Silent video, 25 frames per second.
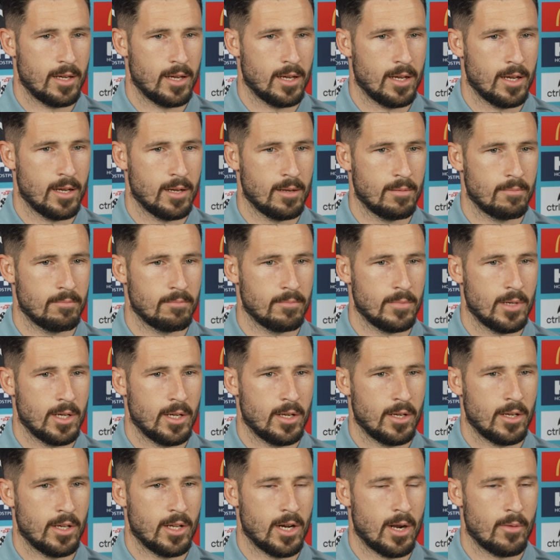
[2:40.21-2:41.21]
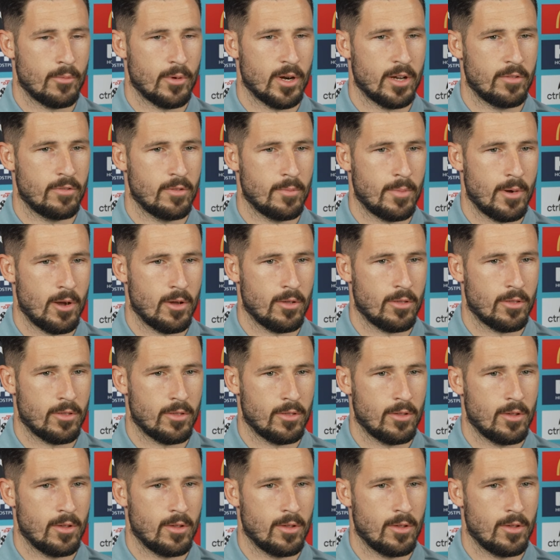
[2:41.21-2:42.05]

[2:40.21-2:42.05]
I'm ready for both.